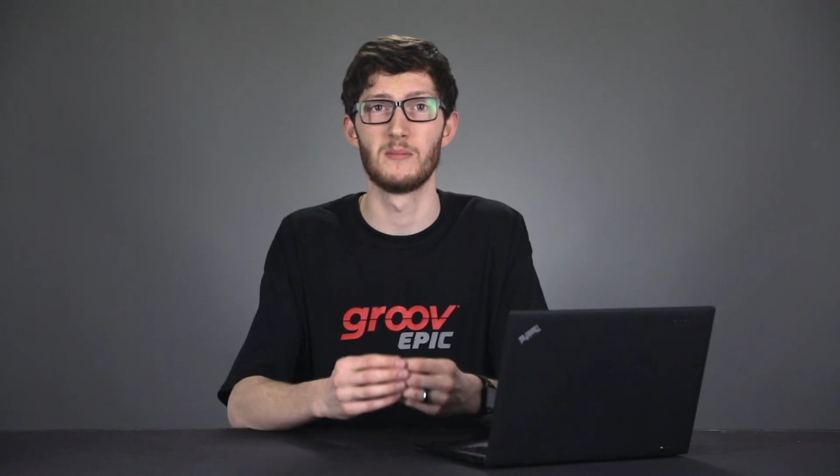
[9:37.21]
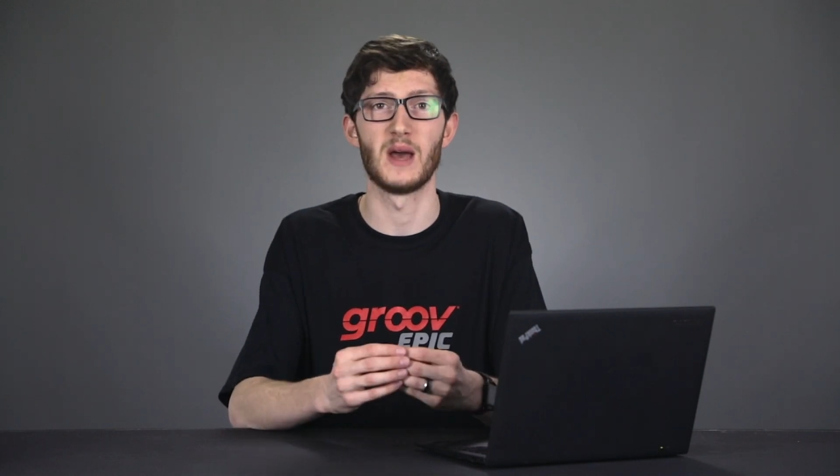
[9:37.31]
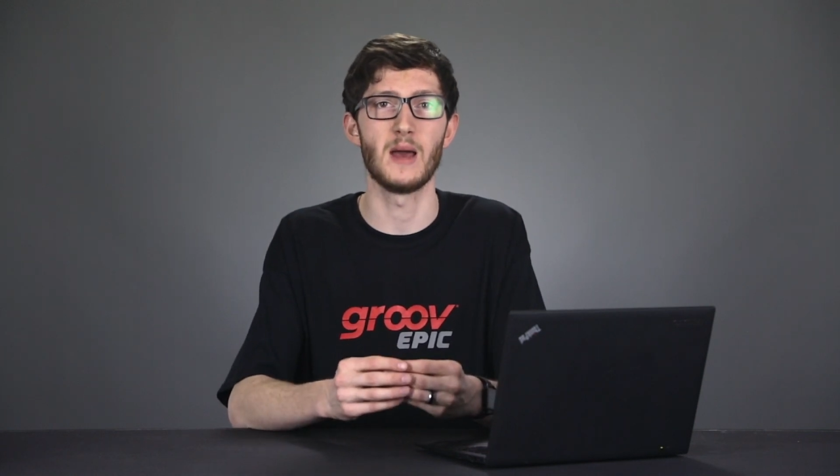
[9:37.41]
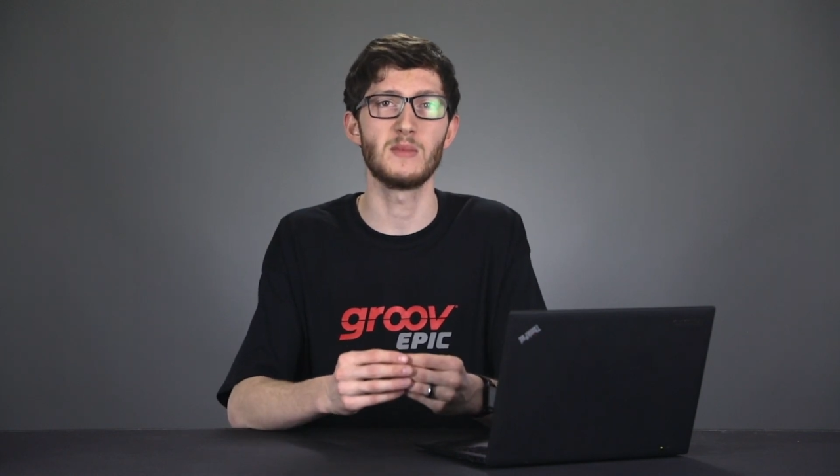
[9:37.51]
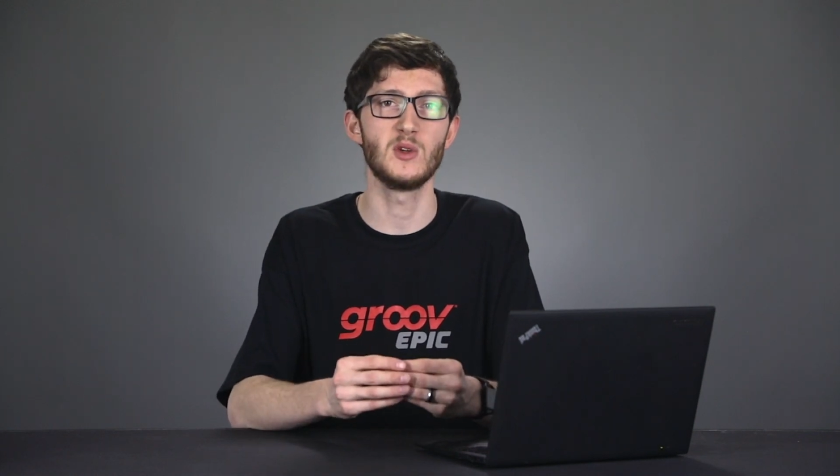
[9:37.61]

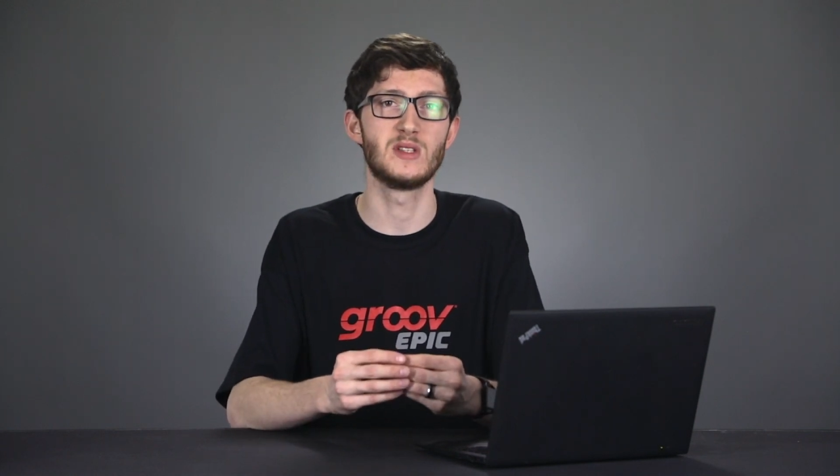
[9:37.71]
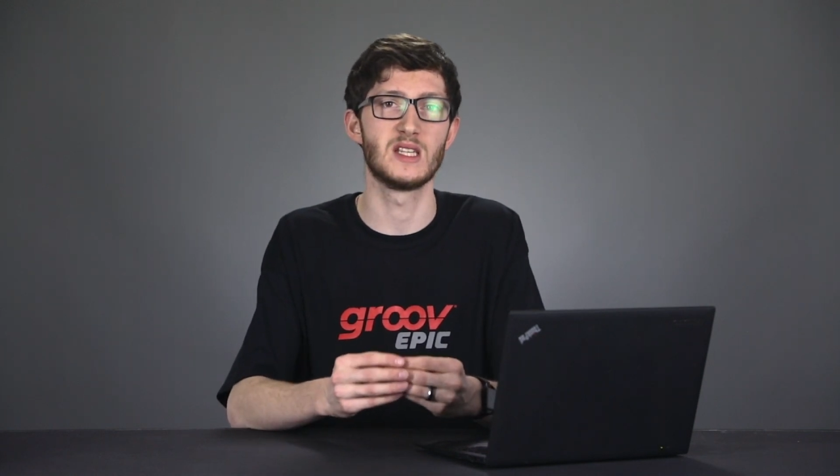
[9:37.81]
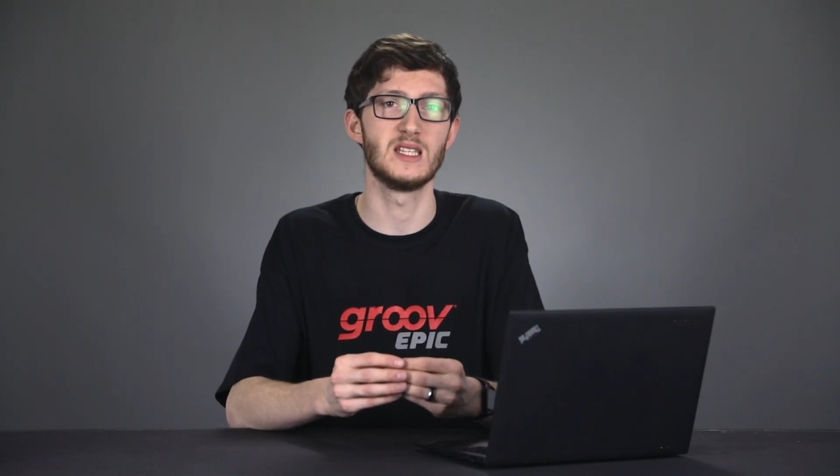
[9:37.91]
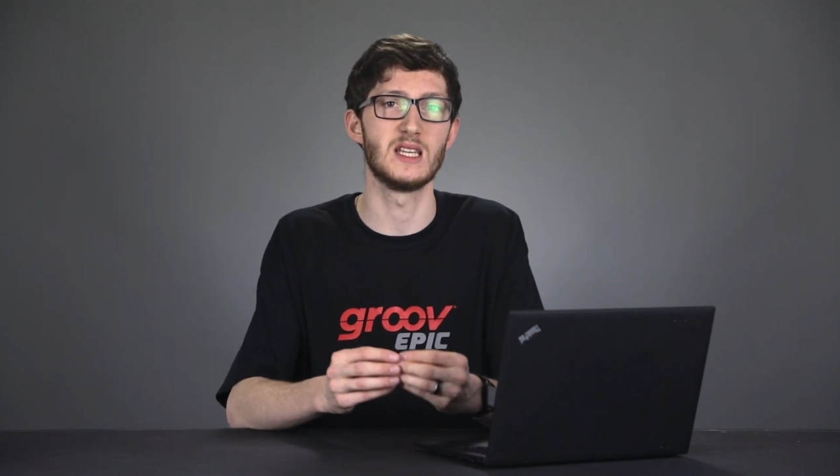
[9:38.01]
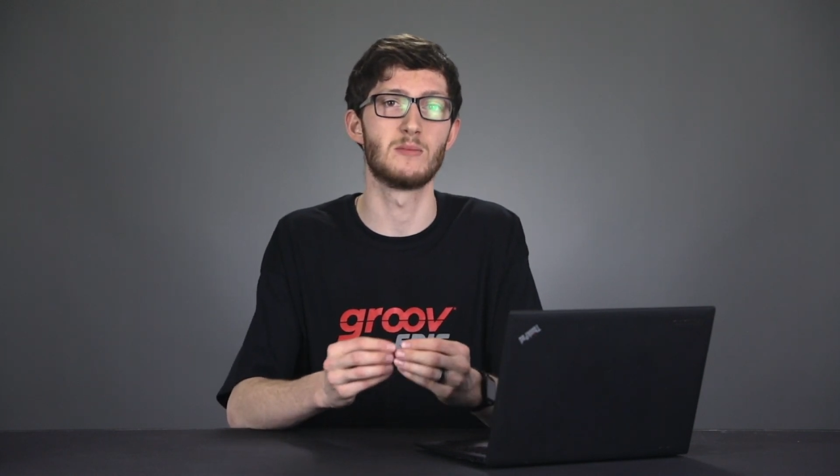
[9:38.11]
but
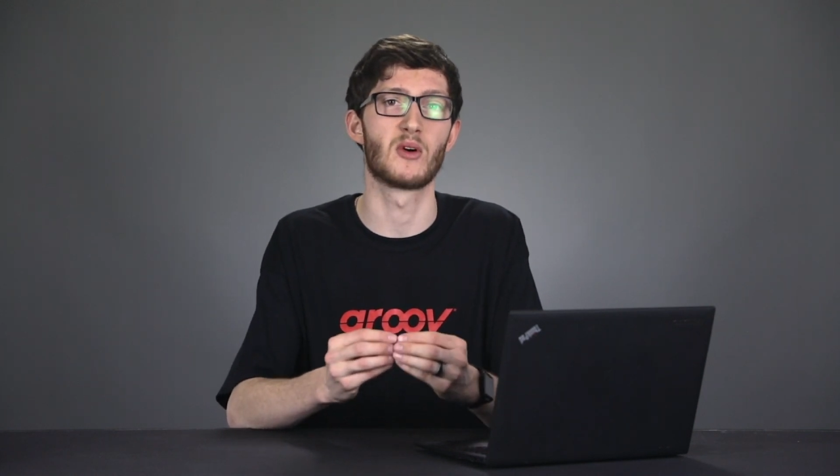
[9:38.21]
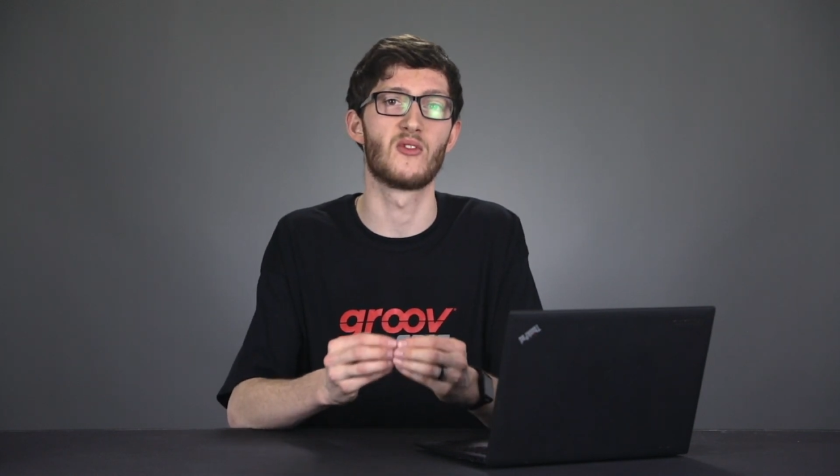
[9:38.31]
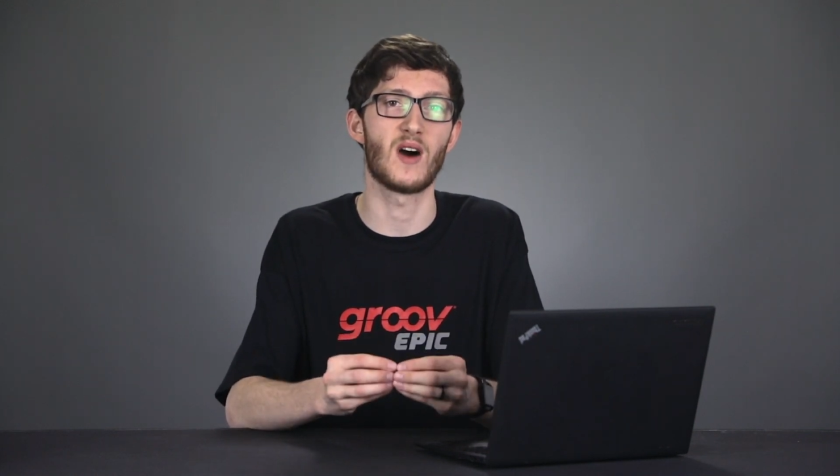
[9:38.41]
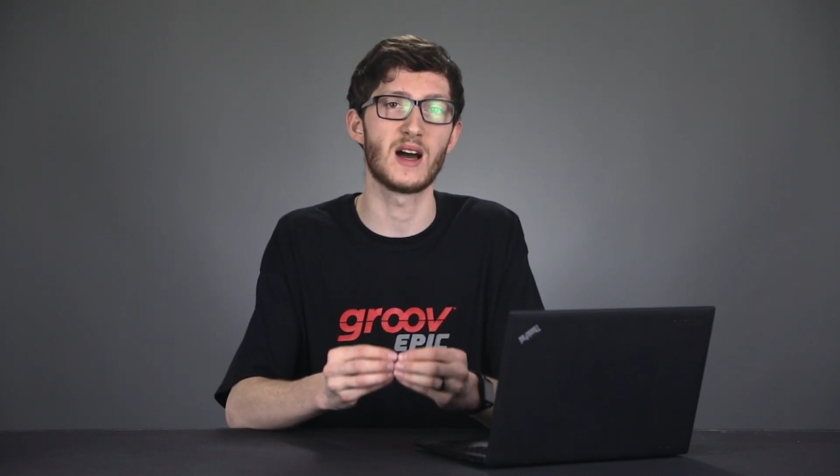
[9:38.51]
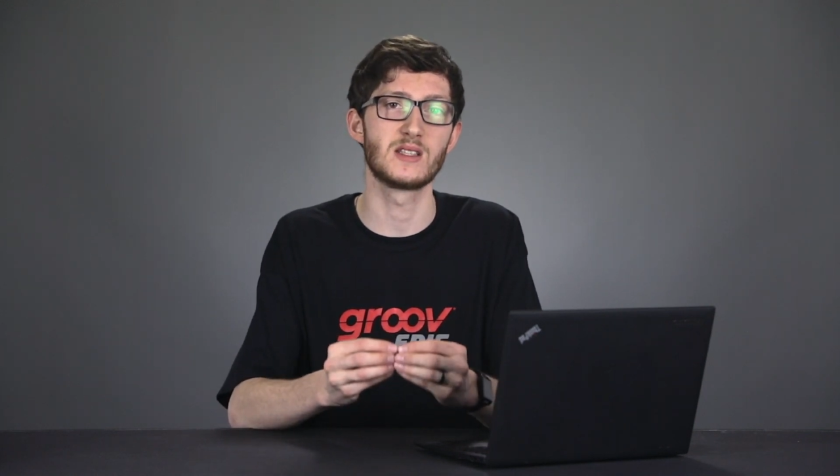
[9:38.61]
MQTT
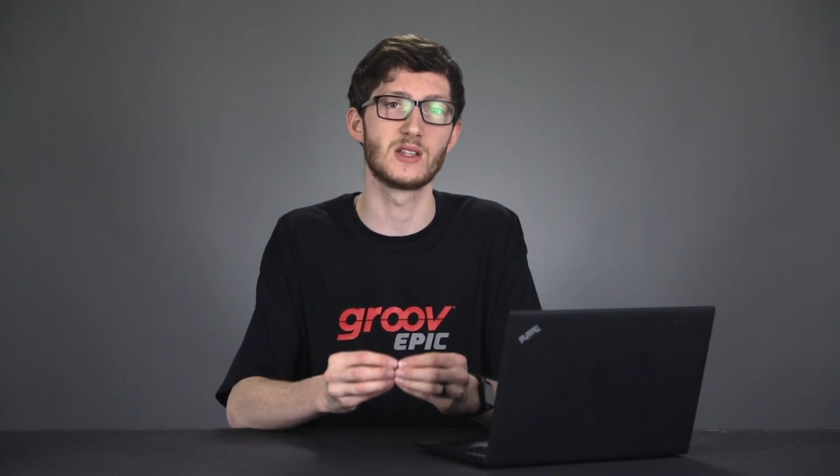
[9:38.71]
provides